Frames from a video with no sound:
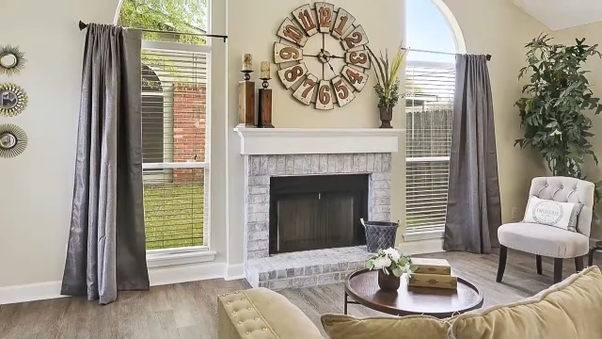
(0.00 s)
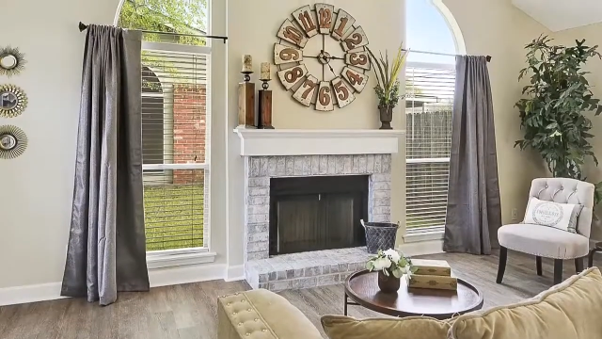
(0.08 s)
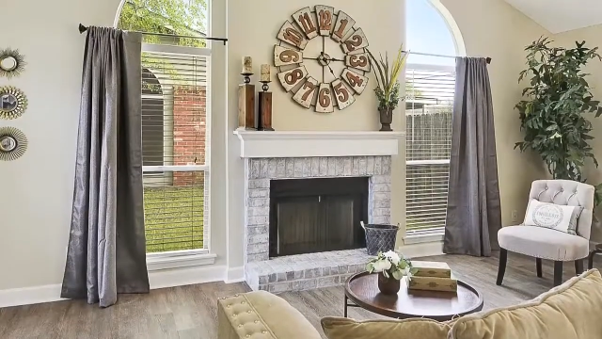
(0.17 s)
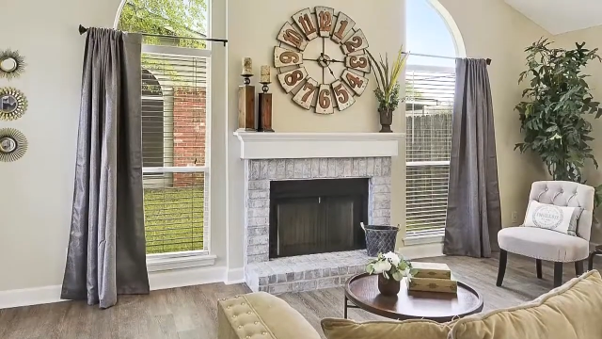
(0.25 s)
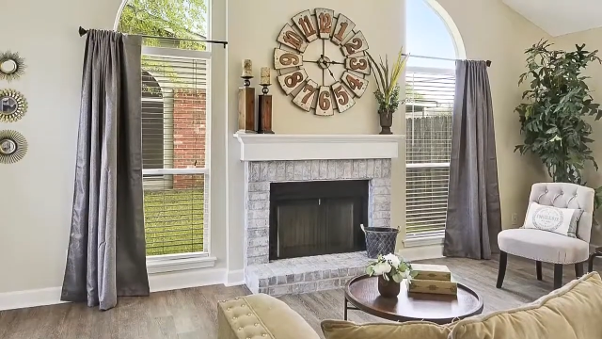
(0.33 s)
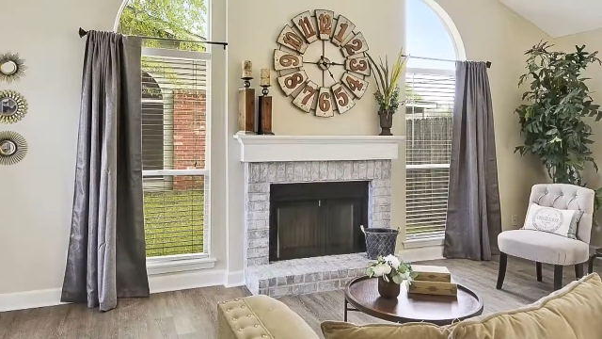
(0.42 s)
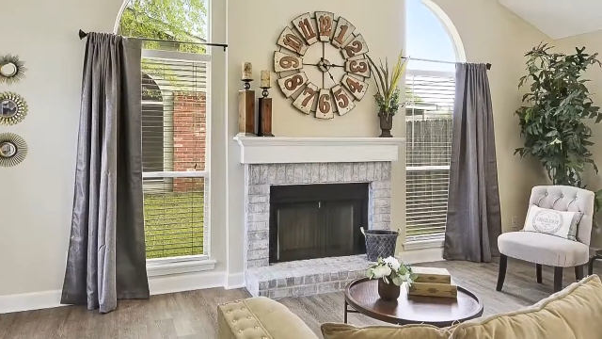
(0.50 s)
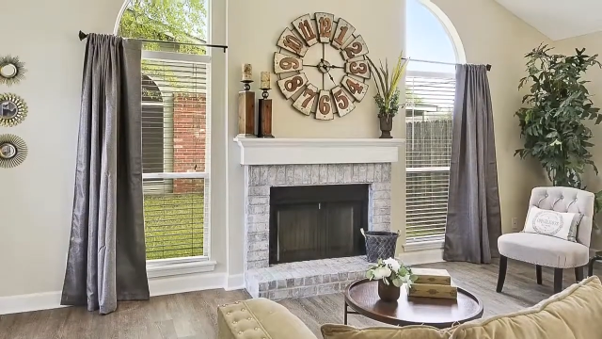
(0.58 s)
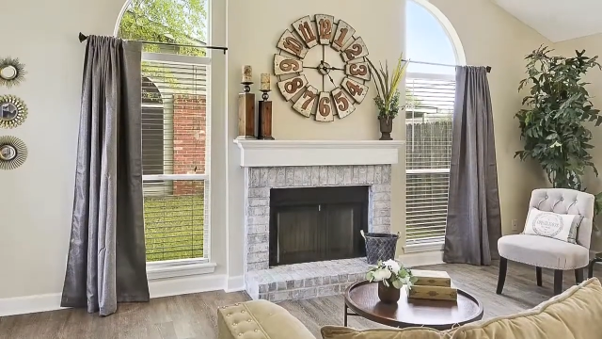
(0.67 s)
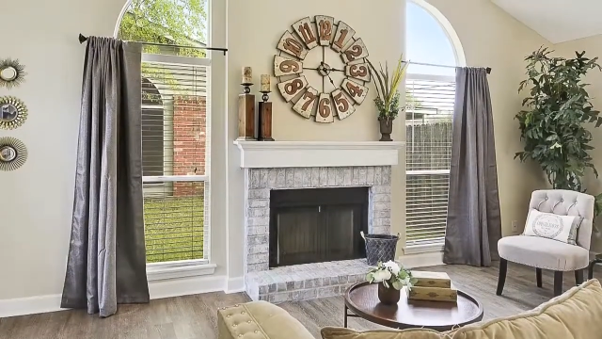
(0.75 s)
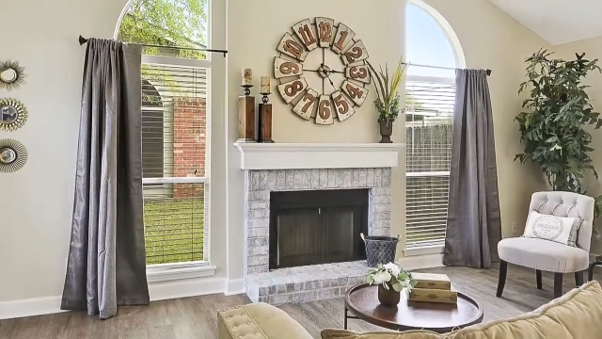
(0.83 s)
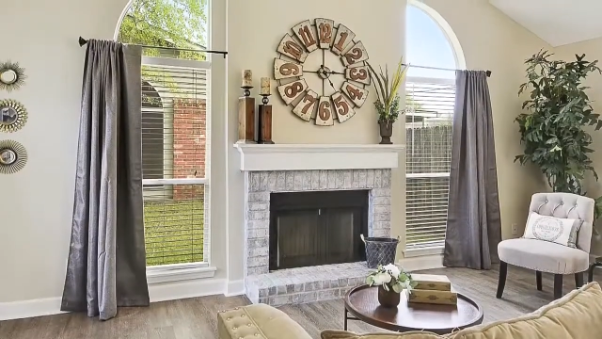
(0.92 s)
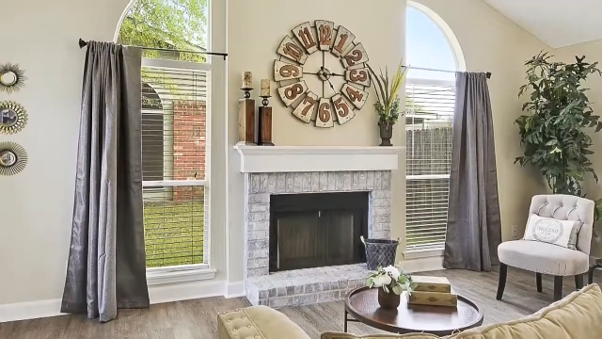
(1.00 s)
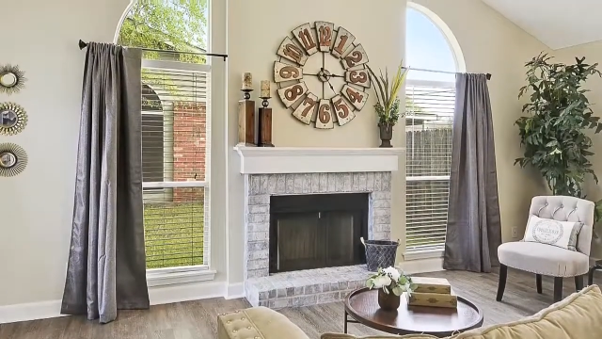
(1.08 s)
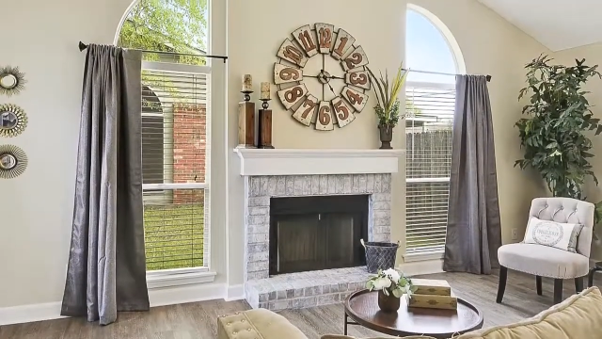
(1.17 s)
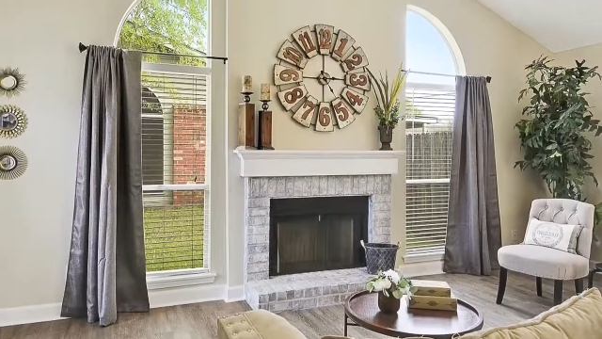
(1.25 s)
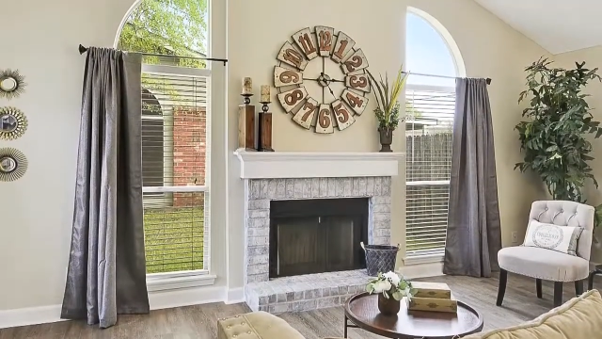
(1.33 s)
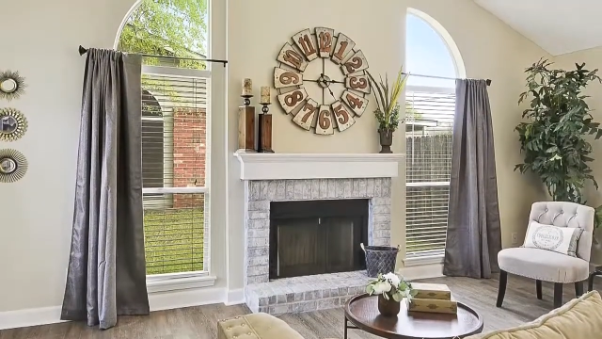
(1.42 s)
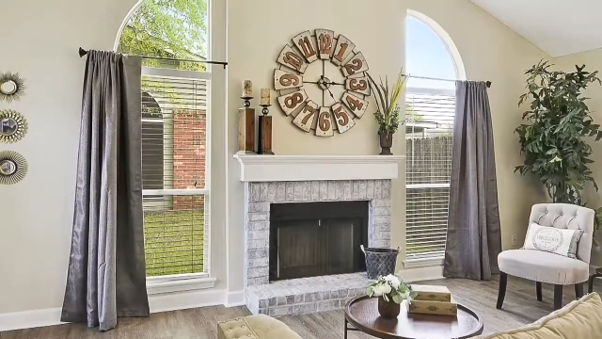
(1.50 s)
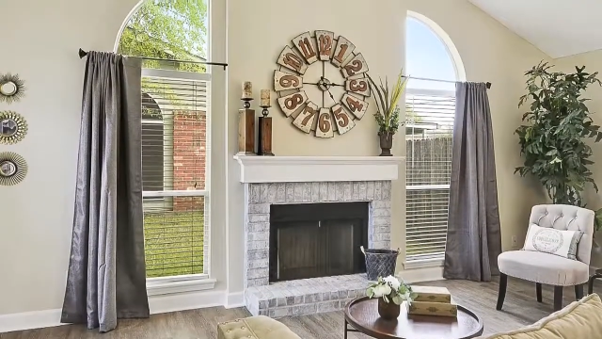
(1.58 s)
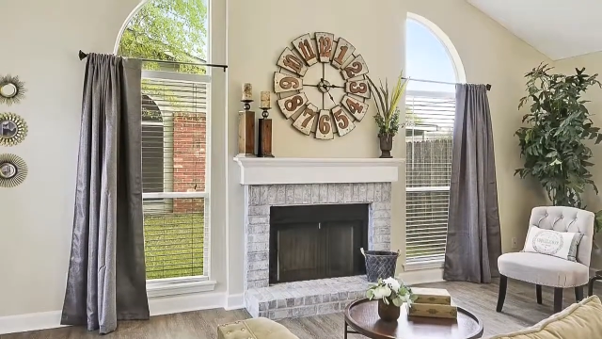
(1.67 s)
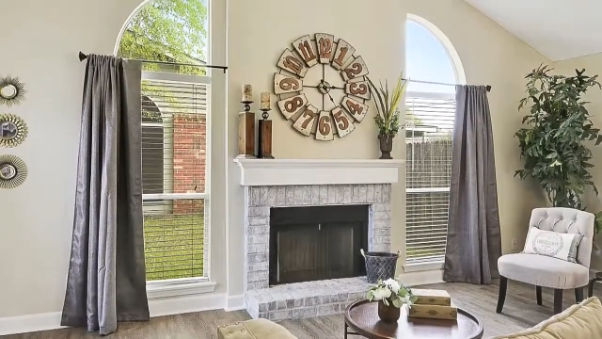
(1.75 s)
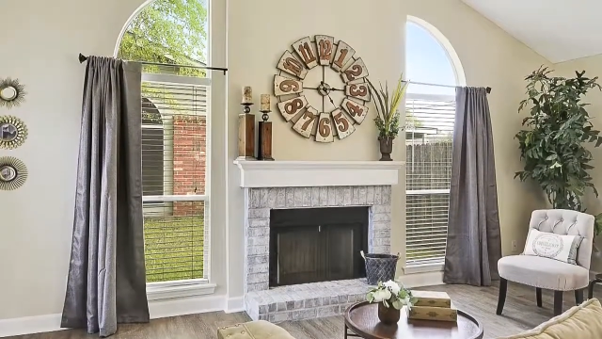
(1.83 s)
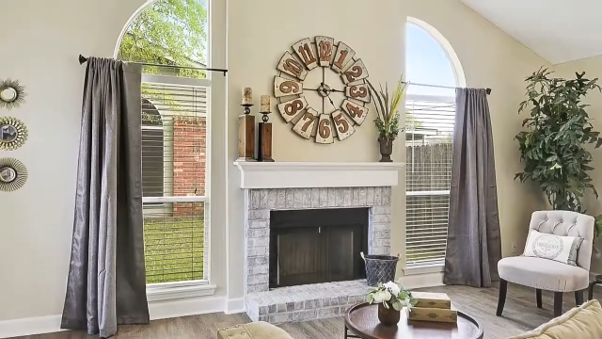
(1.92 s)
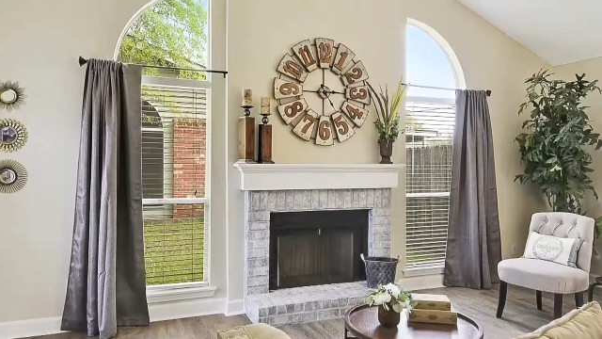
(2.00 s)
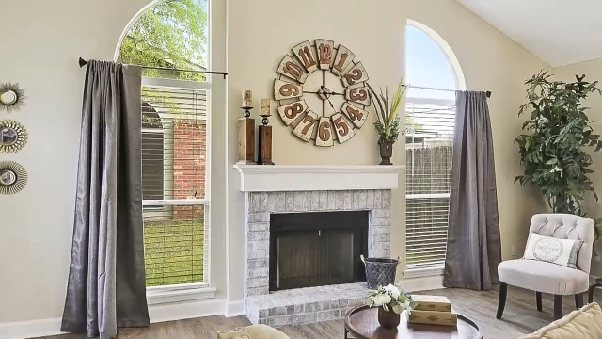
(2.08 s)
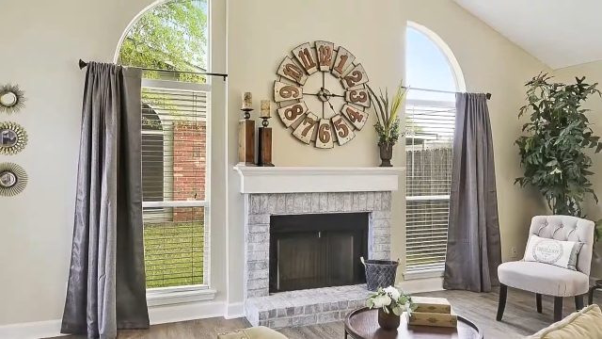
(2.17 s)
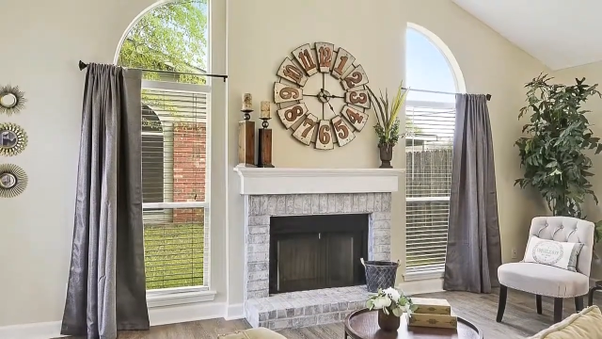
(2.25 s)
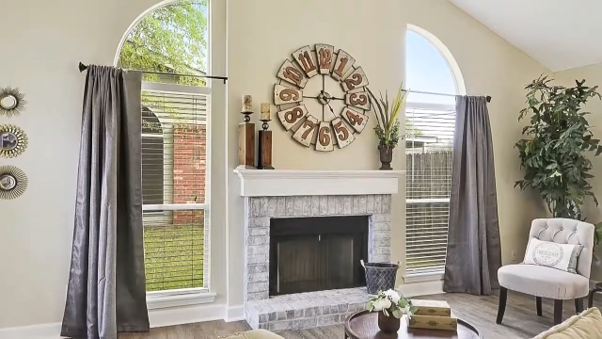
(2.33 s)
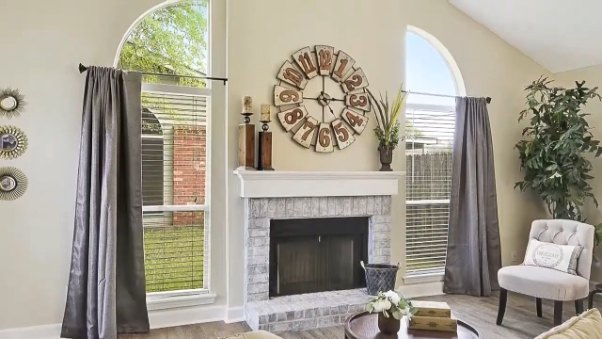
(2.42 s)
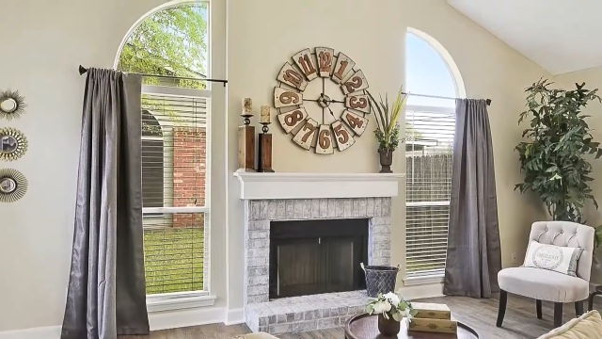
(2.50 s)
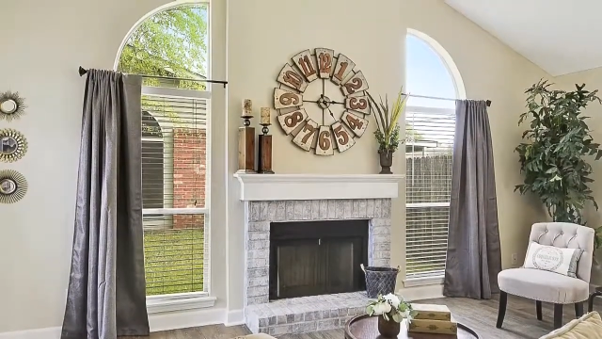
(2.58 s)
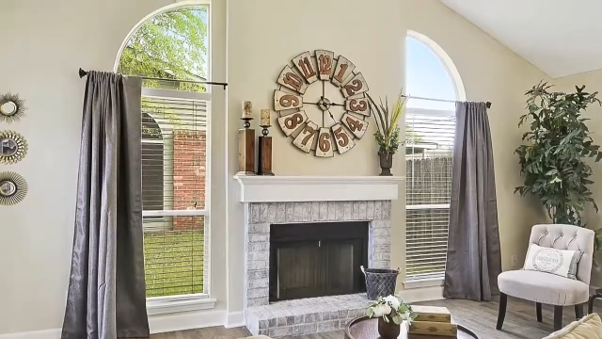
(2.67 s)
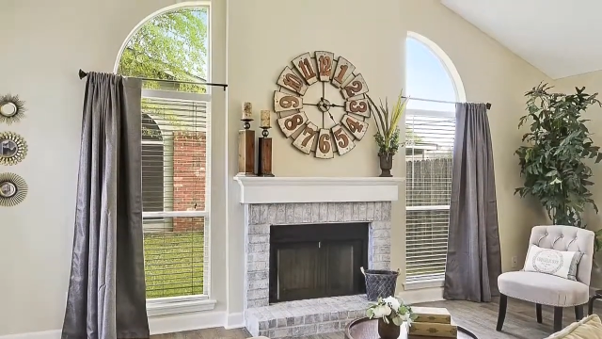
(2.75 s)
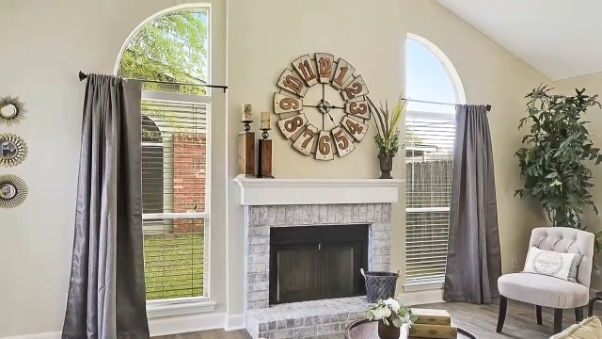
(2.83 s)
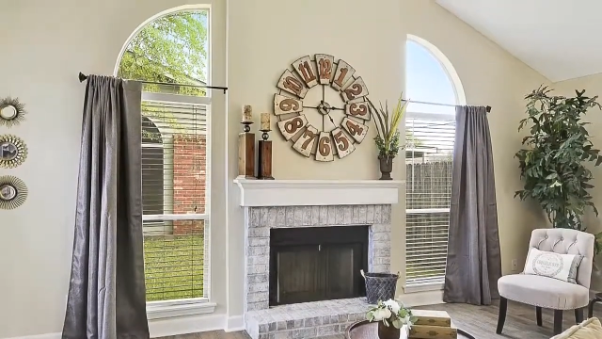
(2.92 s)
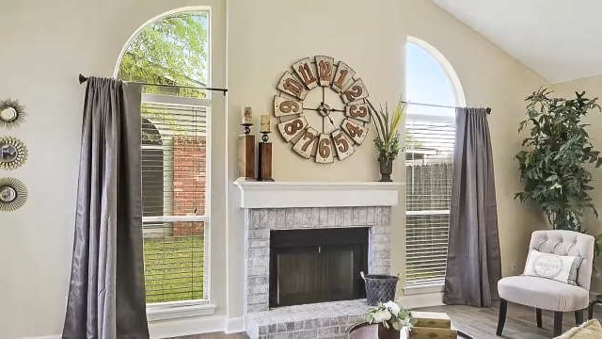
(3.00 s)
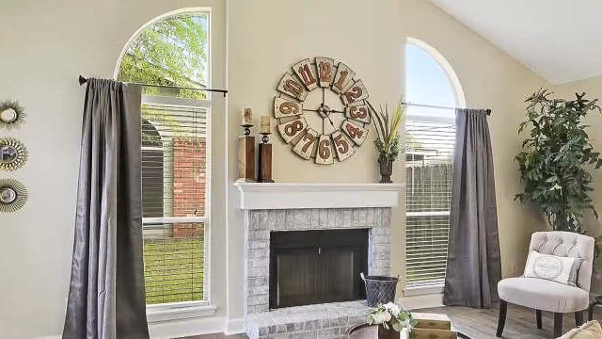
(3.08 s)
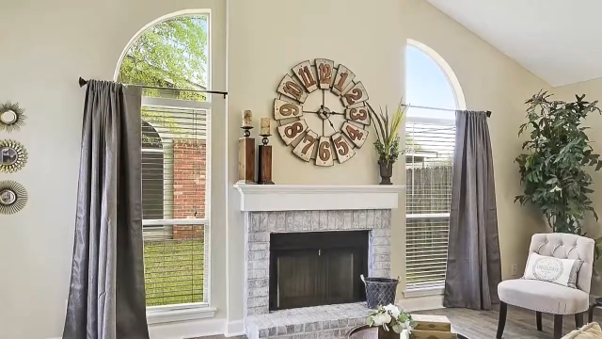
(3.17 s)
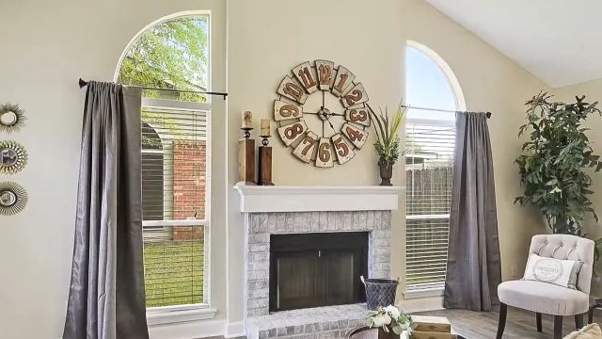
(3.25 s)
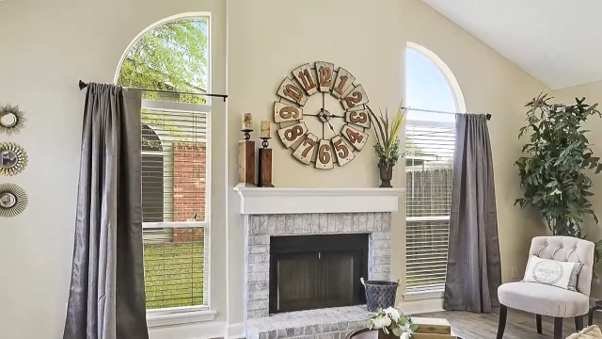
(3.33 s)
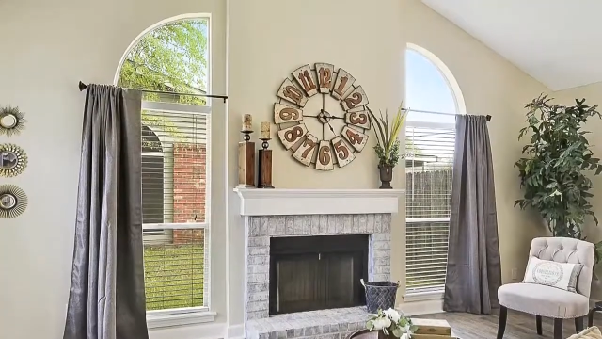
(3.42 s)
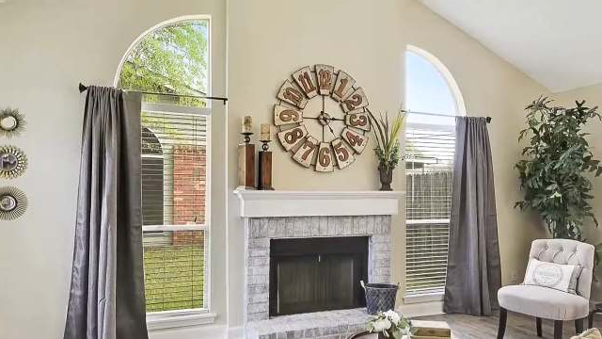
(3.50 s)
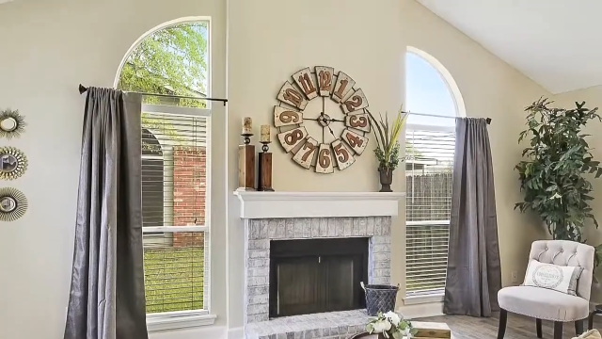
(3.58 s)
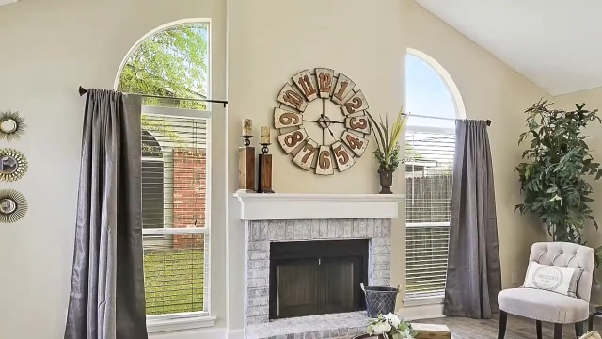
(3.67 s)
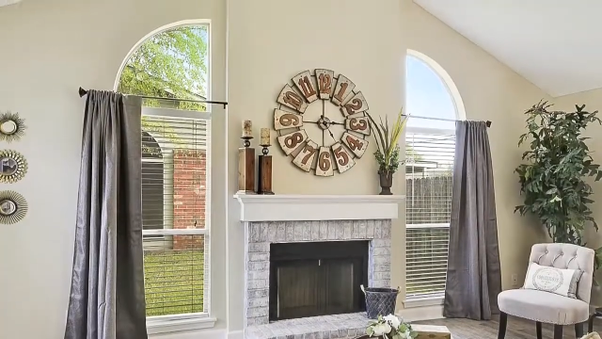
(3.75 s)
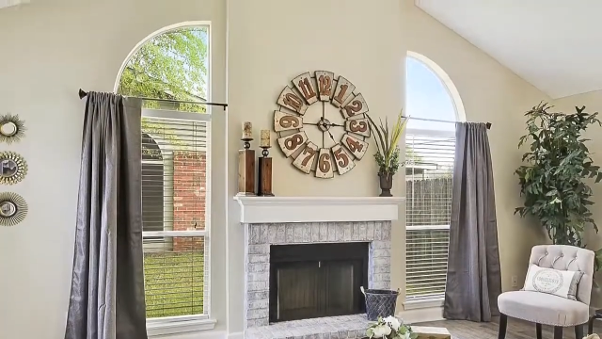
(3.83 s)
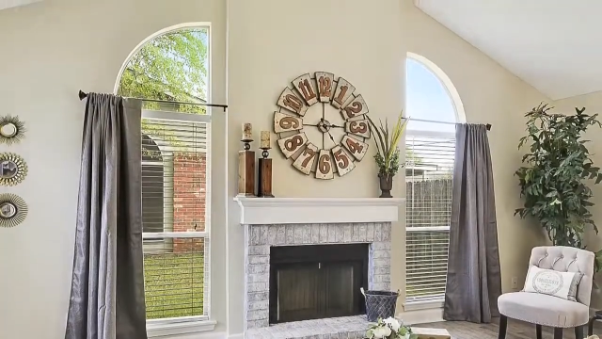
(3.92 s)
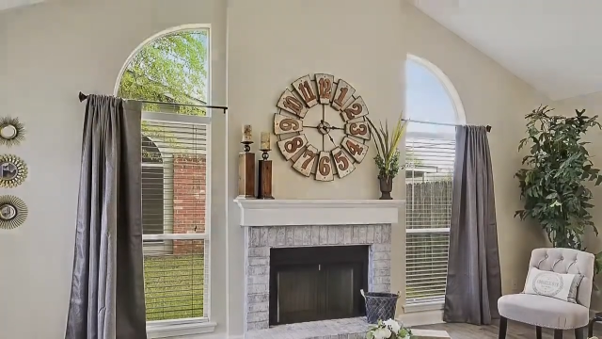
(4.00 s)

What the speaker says: [unreadable: no face in view]